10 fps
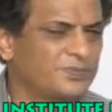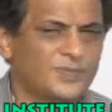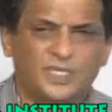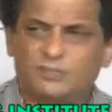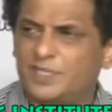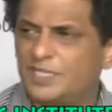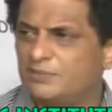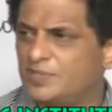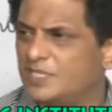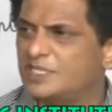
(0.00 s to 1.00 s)
It
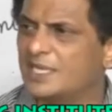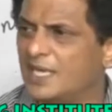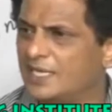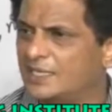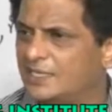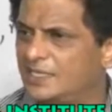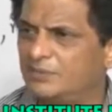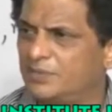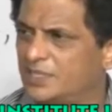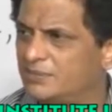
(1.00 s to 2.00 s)
becomes his character,
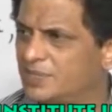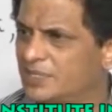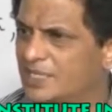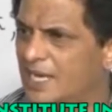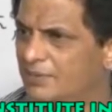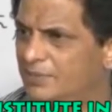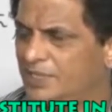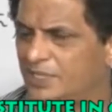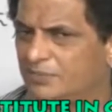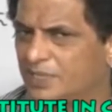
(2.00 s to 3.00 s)
it becomes his
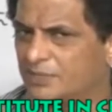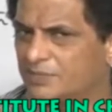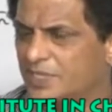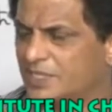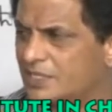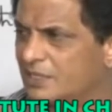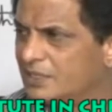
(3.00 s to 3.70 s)
habit, it becomes his